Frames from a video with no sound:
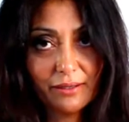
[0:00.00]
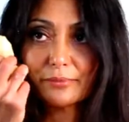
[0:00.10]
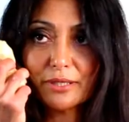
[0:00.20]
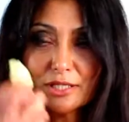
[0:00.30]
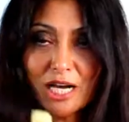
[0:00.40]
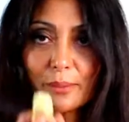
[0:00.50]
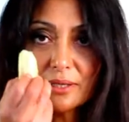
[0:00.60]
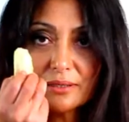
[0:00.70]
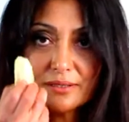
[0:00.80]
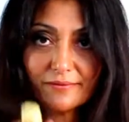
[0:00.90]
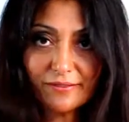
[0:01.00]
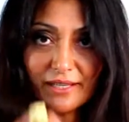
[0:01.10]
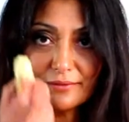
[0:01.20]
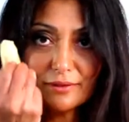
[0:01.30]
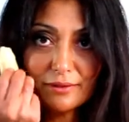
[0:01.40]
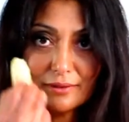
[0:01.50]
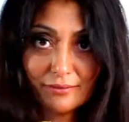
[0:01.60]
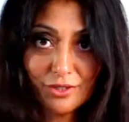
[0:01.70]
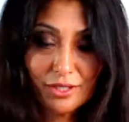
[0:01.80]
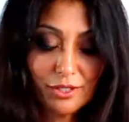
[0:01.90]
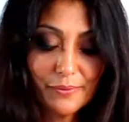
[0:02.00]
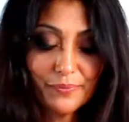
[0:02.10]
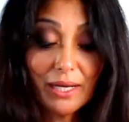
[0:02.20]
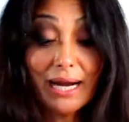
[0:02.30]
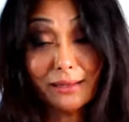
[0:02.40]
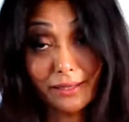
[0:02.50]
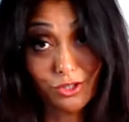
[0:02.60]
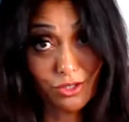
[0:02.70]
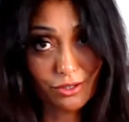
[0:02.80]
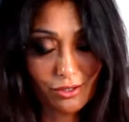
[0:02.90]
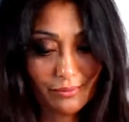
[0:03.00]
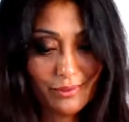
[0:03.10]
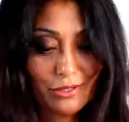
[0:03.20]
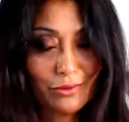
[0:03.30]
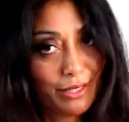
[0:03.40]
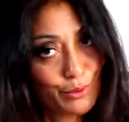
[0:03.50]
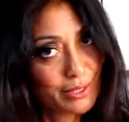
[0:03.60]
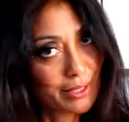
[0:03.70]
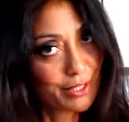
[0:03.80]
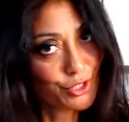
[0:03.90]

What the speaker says: predominant flavor of ginger. I like ginger, so I use a lot of